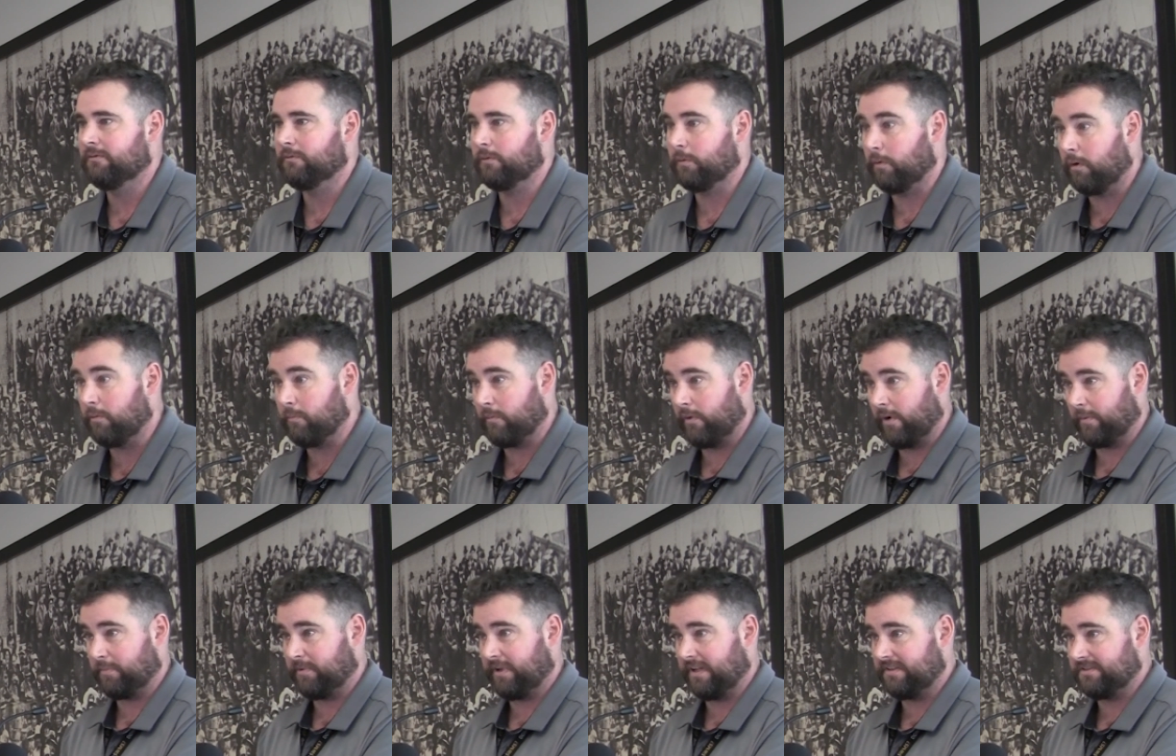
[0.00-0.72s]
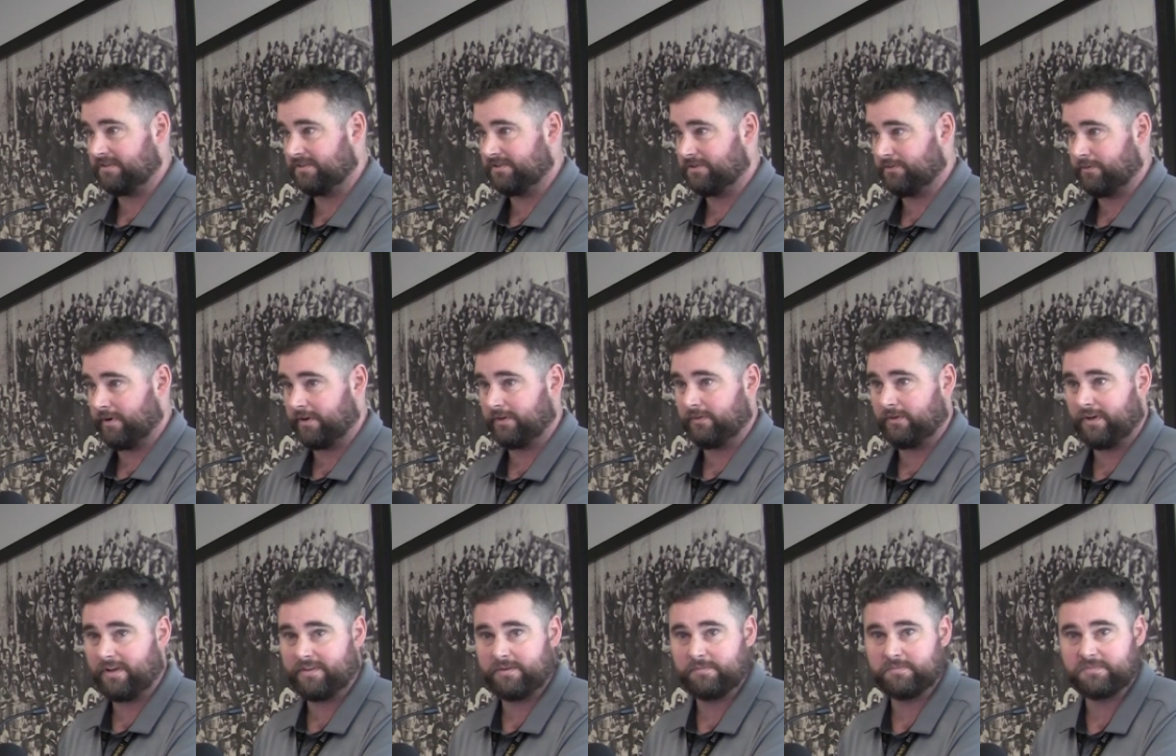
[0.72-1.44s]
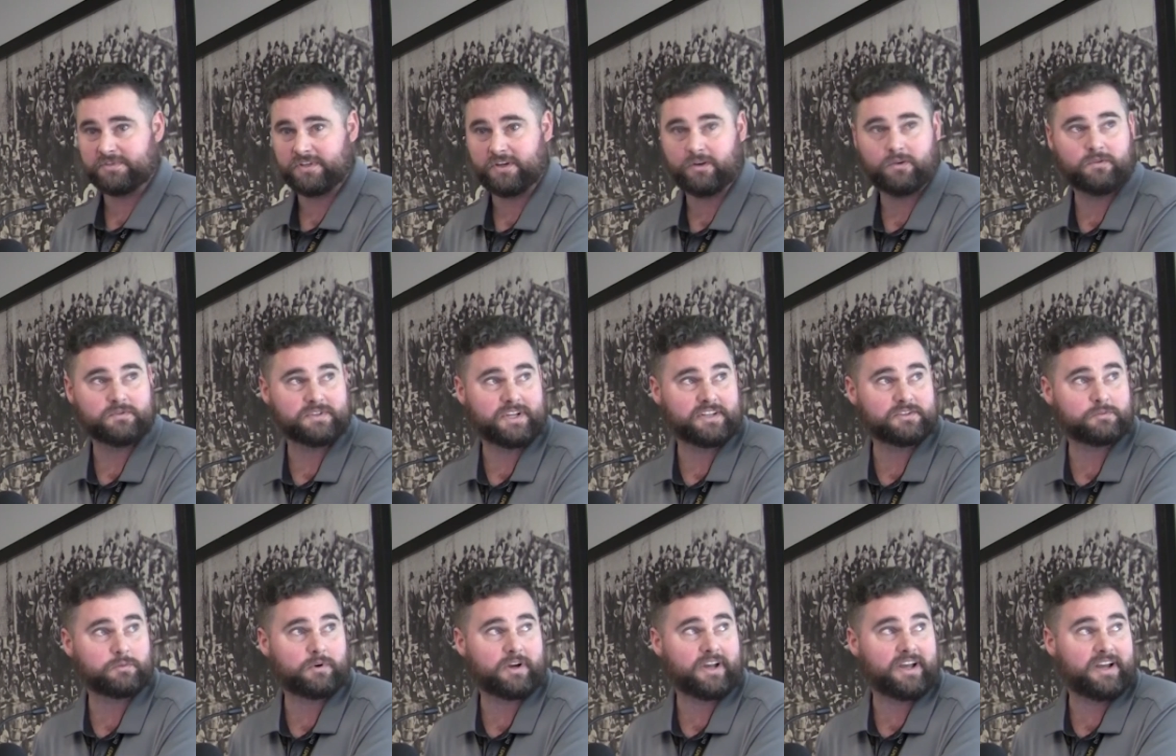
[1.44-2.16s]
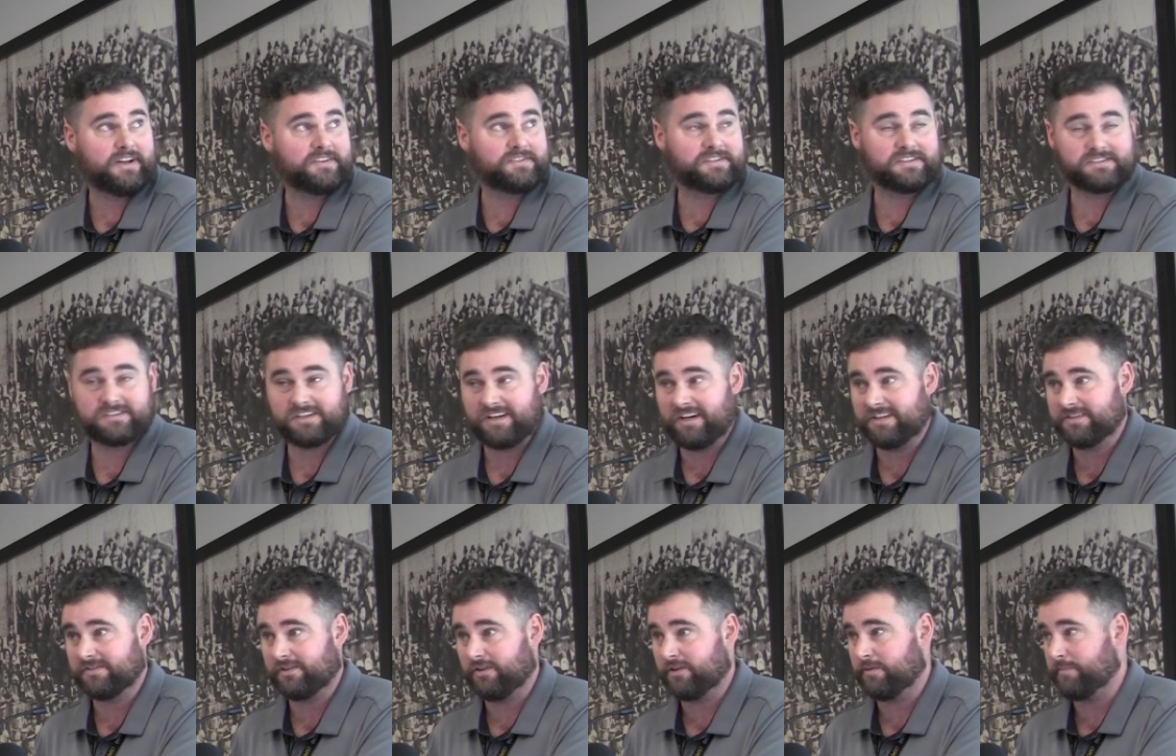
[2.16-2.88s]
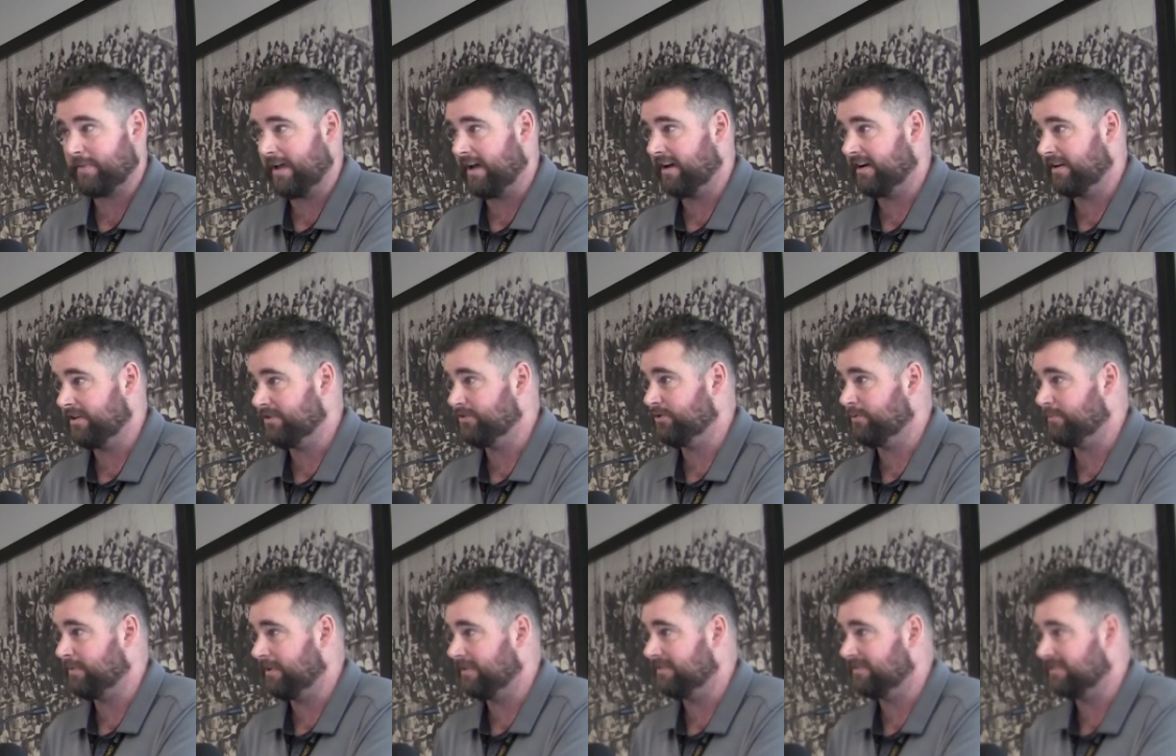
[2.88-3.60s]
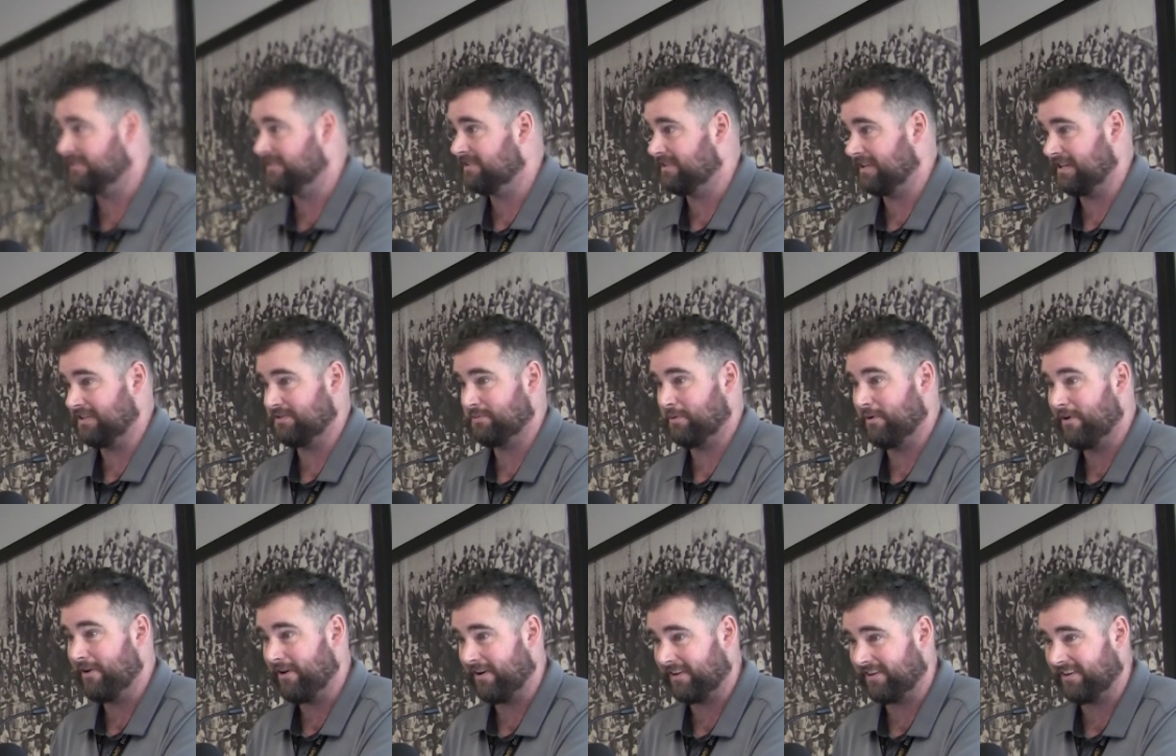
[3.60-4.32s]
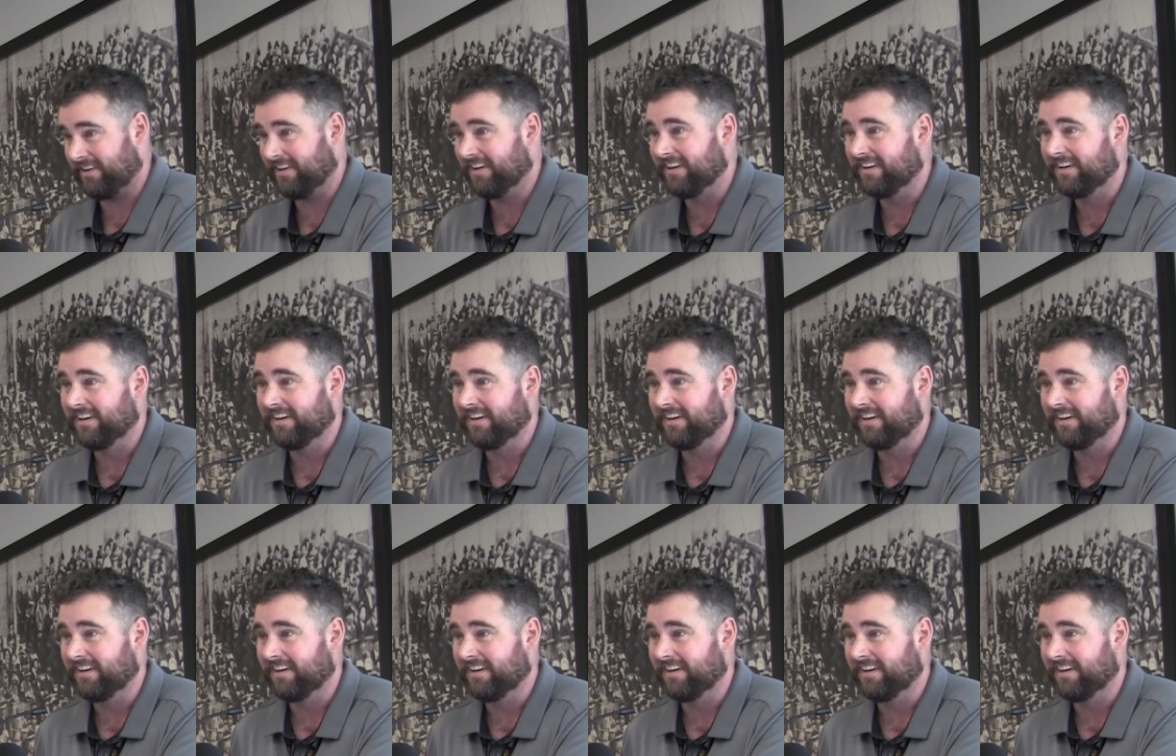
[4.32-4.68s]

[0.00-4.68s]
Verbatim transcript: We want workplaces to regulate themselves. That's why HSR's got the power to issue pins and cease work.